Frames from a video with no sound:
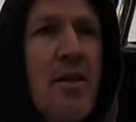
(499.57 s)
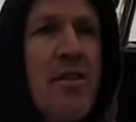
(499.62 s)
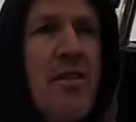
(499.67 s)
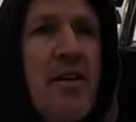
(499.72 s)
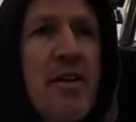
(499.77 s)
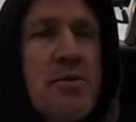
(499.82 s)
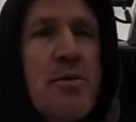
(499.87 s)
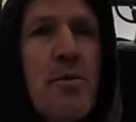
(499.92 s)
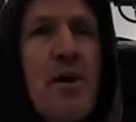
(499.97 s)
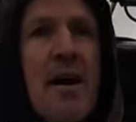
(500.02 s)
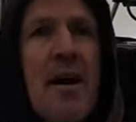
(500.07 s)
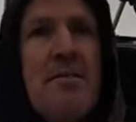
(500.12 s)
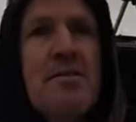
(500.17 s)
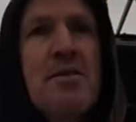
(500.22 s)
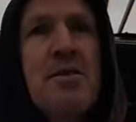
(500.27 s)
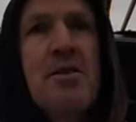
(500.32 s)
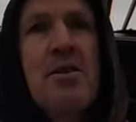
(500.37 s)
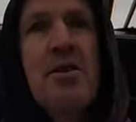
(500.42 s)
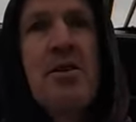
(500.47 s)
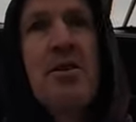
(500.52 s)
things will come
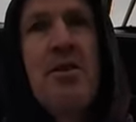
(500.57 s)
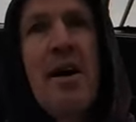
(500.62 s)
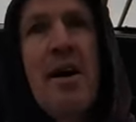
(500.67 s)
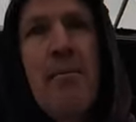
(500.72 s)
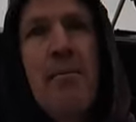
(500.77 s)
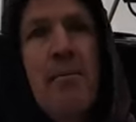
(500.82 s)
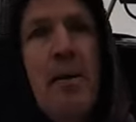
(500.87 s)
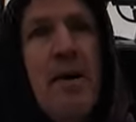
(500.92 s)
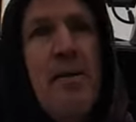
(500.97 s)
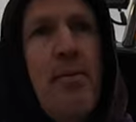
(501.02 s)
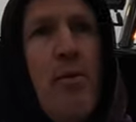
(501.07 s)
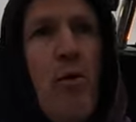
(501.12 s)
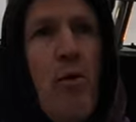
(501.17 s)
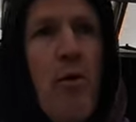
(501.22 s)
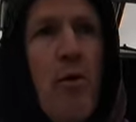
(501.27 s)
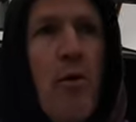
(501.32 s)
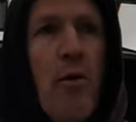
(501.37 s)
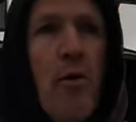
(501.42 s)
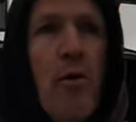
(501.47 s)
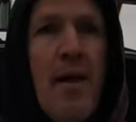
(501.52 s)
to you and
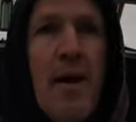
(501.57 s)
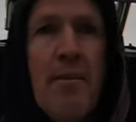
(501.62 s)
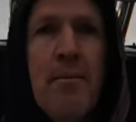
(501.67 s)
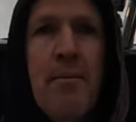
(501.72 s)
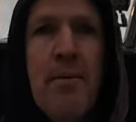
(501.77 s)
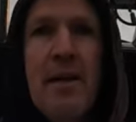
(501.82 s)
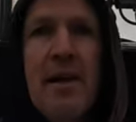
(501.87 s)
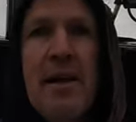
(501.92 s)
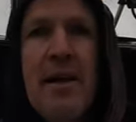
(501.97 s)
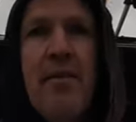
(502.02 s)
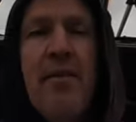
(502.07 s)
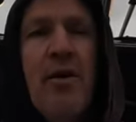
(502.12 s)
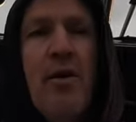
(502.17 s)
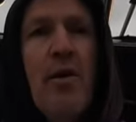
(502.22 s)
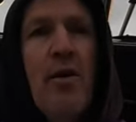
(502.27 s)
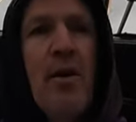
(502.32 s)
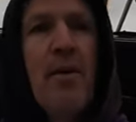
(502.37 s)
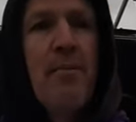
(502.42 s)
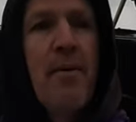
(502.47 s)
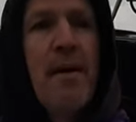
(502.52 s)
people will believe
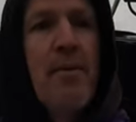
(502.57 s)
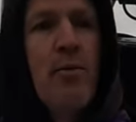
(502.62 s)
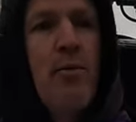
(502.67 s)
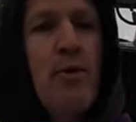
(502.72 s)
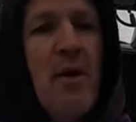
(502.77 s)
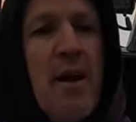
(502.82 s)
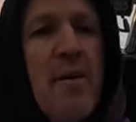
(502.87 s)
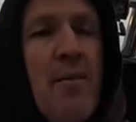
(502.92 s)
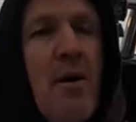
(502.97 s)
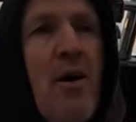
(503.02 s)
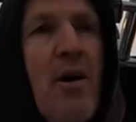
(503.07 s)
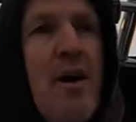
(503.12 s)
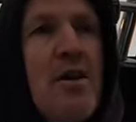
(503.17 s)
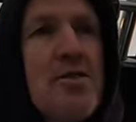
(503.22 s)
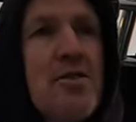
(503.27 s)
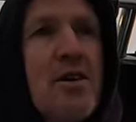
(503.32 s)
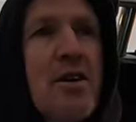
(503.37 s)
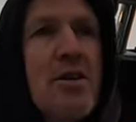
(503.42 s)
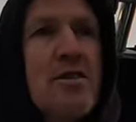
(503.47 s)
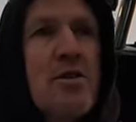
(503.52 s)
you and people will get
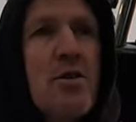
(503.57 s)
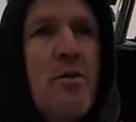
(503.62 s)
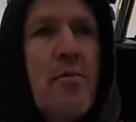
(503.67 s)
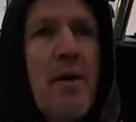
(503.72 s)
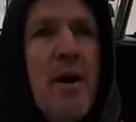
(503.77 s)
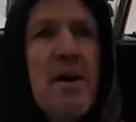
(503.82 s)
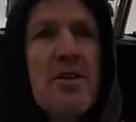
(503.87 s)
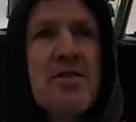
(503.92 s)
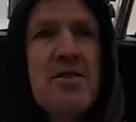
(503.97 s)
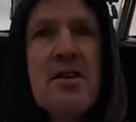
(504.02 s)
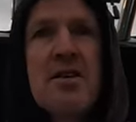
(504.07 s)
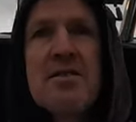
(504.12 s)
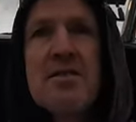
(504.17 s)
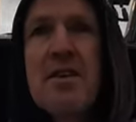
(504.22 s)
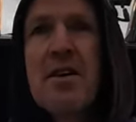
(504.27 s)
behind you because you're passionate.